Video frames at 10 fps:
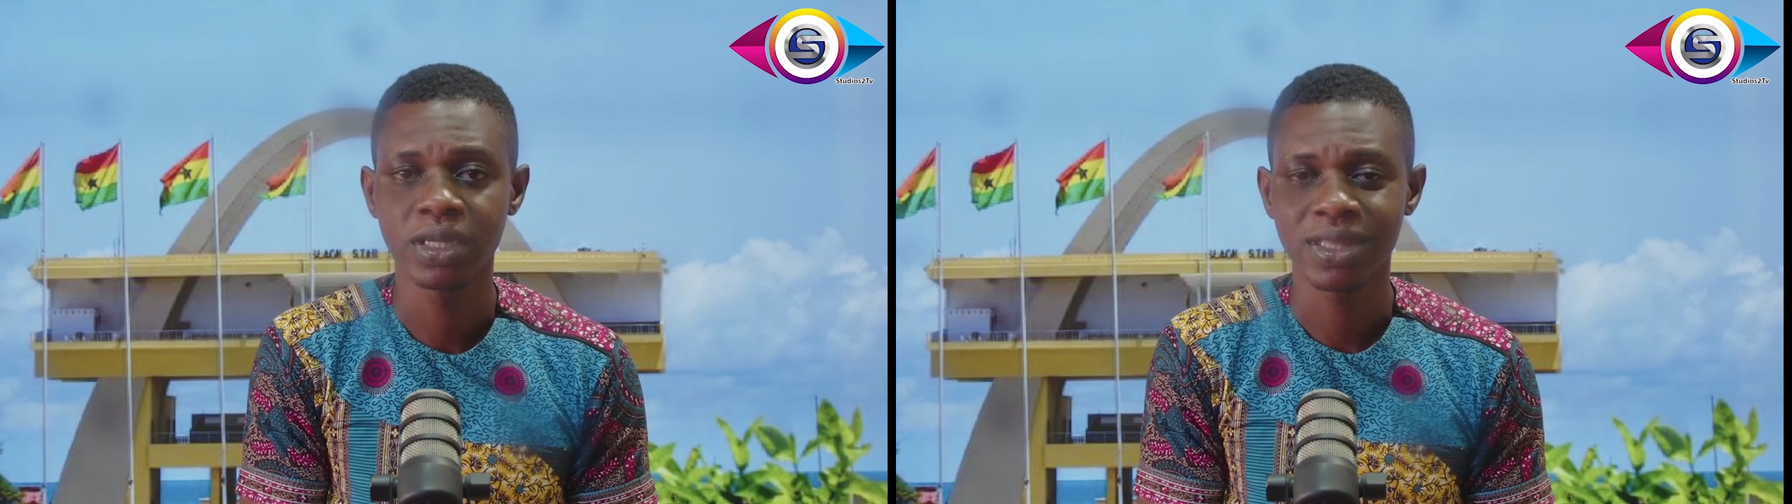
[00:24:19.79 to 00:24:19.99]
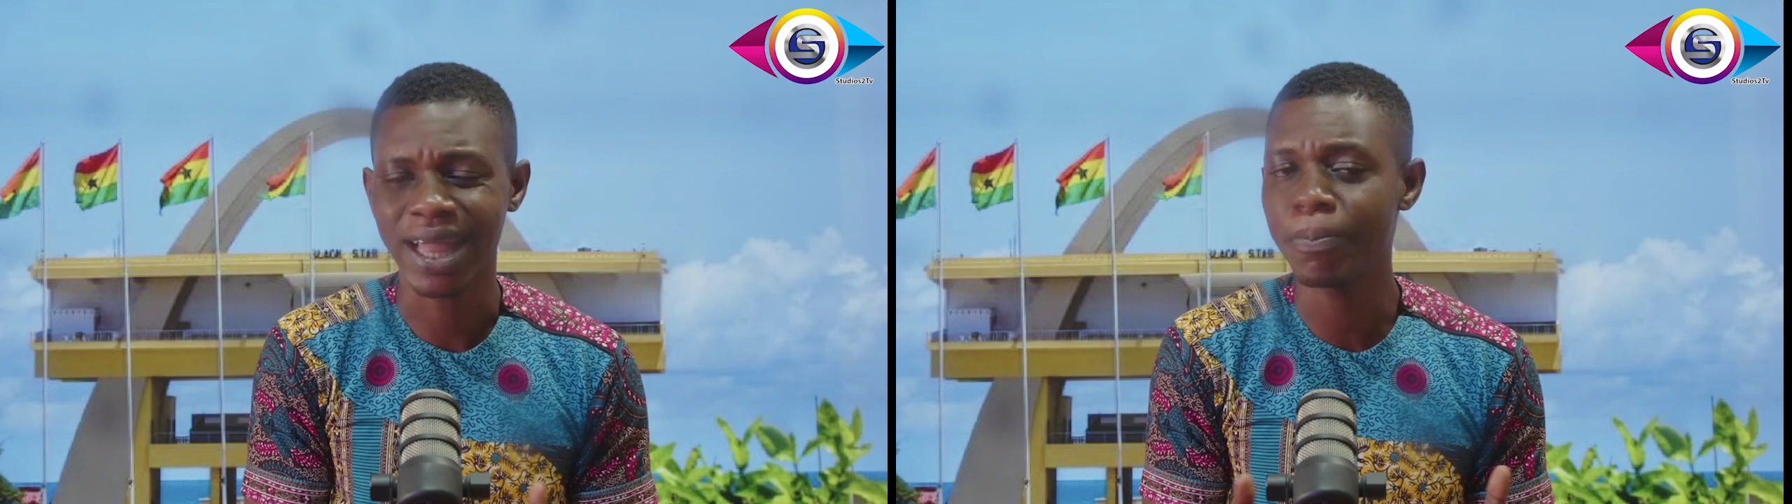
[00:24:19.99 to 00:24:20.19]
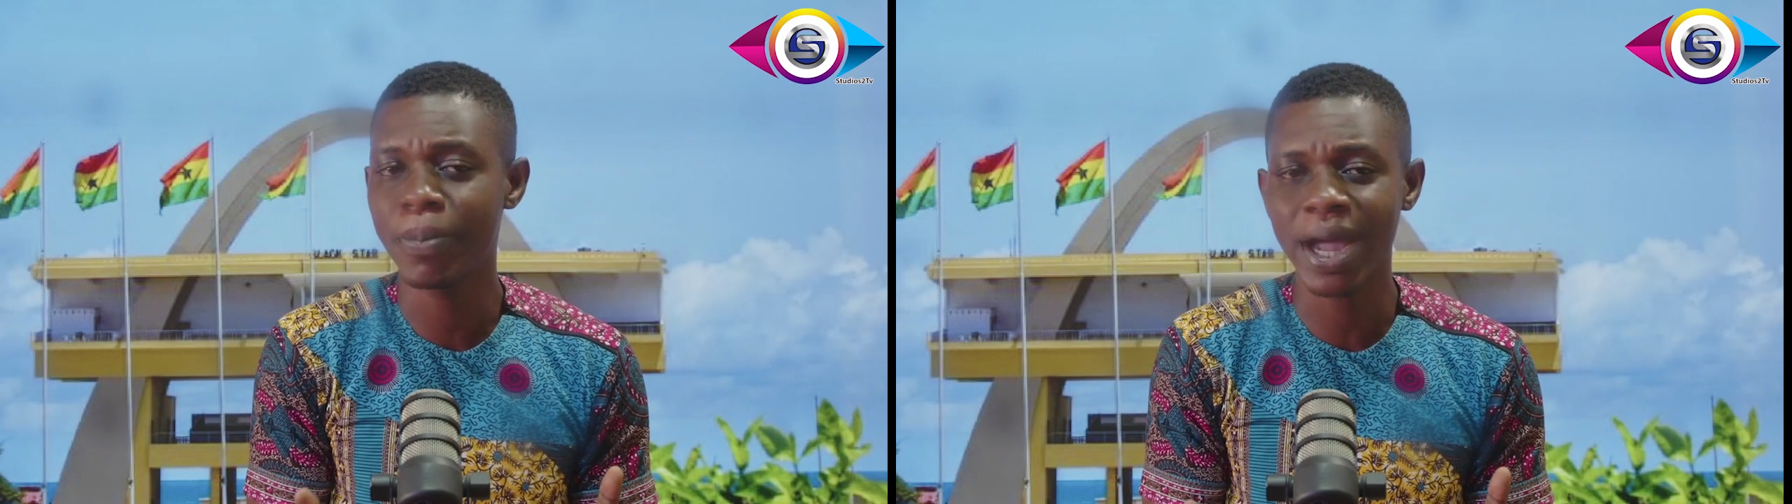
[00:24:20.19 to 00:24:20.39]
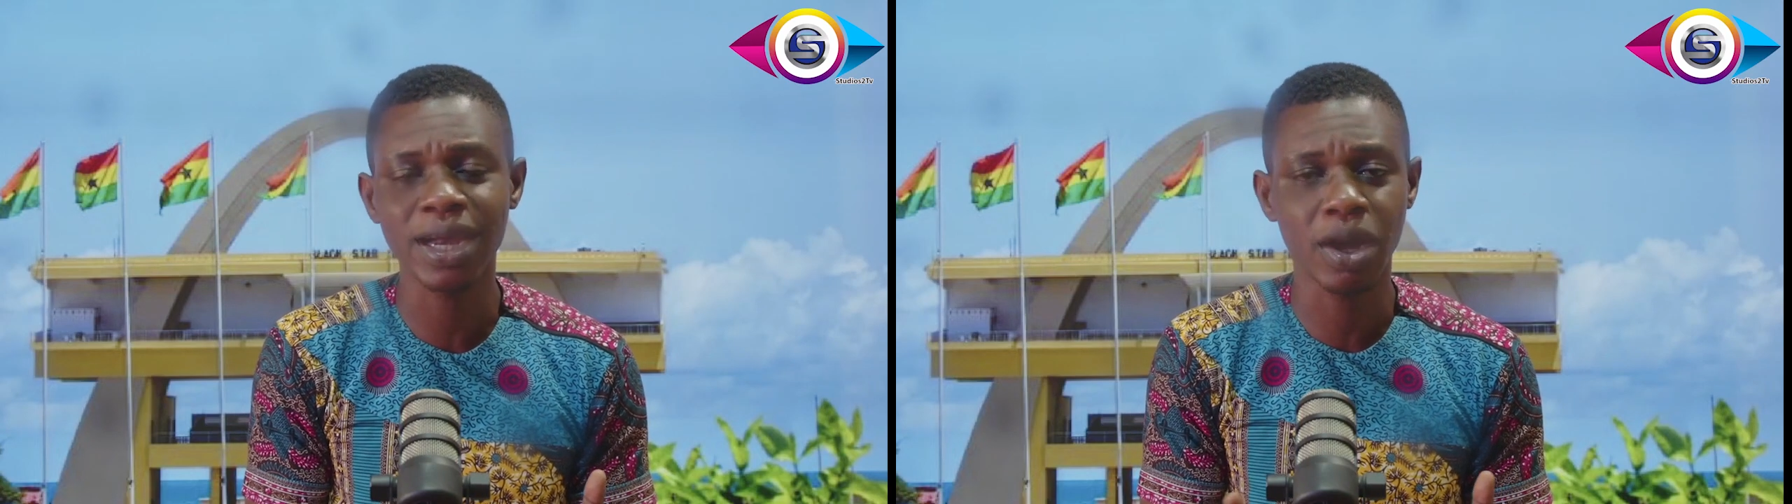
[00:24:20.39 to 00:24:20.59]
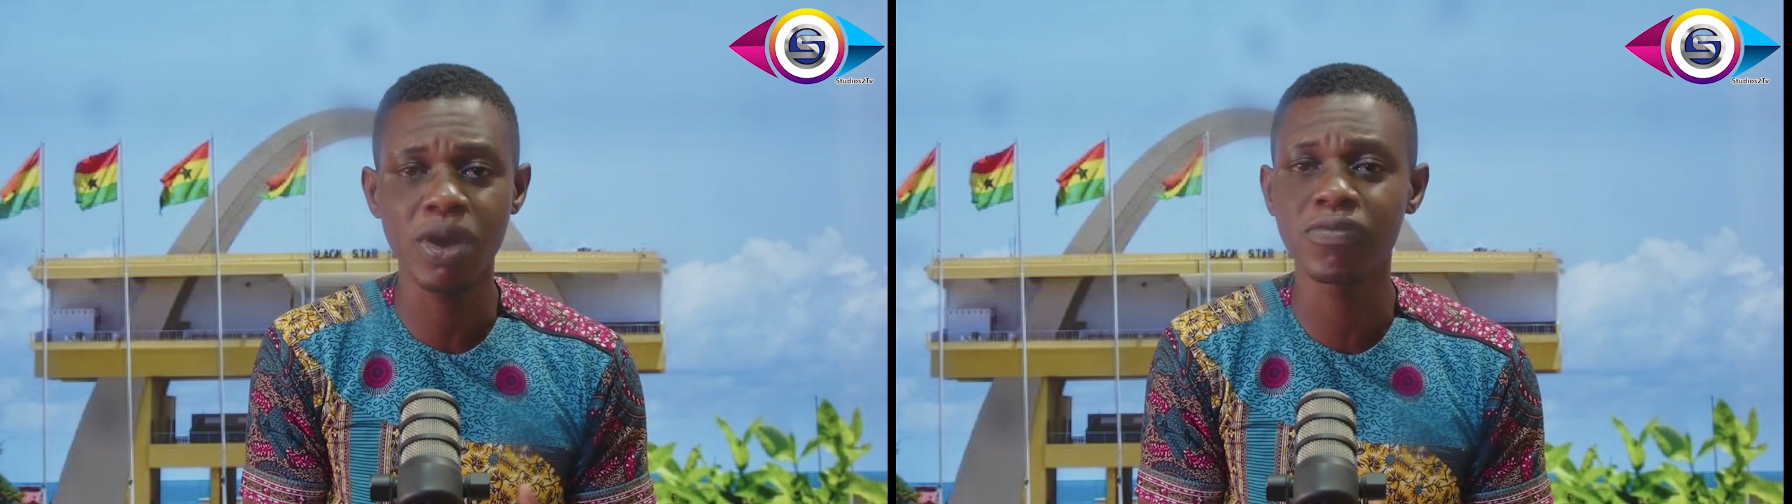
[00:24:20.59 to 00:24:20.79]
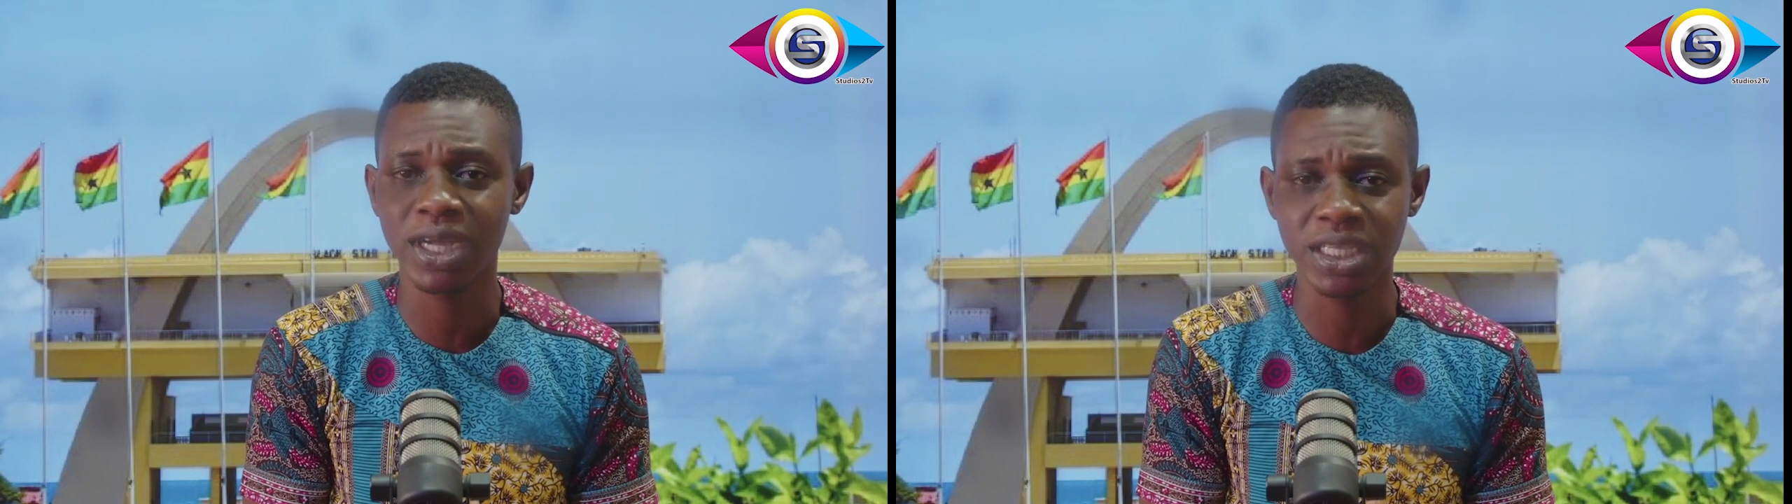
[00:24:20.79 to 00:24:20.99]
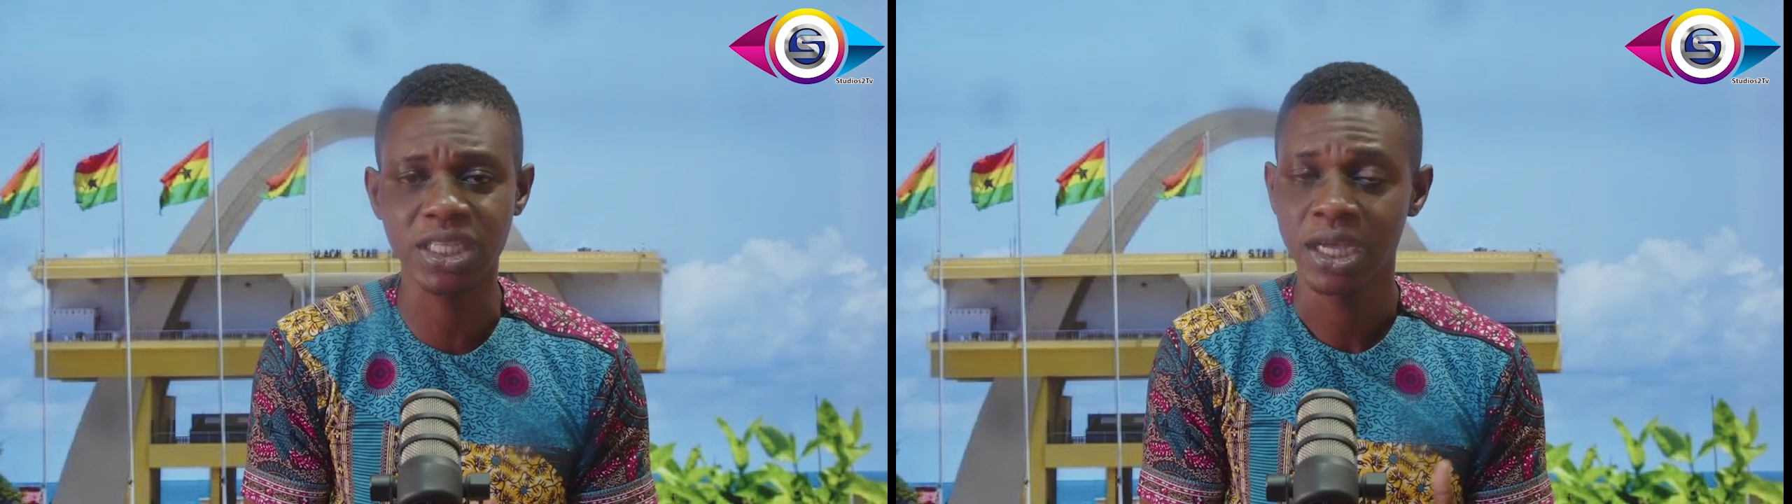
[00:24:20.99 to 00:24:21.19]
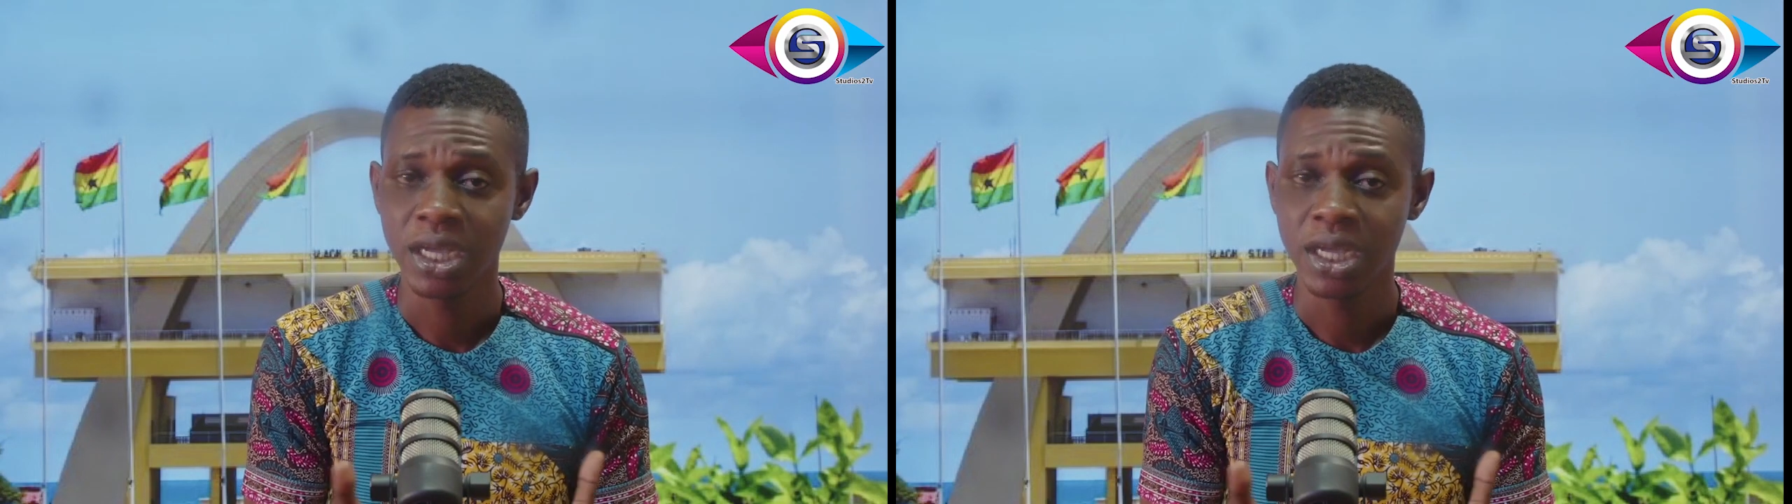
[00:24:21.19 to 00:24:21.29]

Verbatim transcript: that ban, however, is